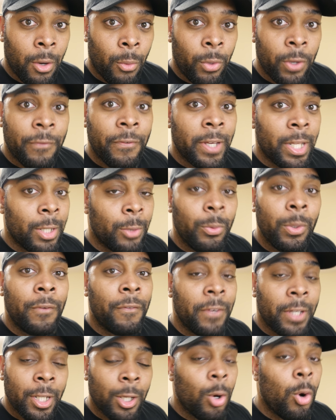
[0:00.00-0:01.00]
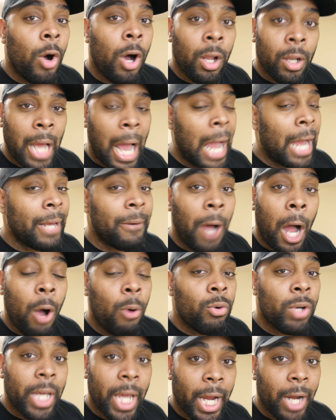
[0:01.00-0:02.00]
We finna go all. I
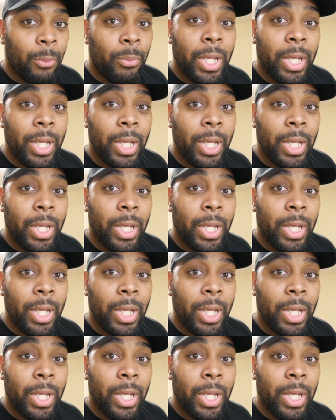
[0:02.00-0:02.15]
don't care.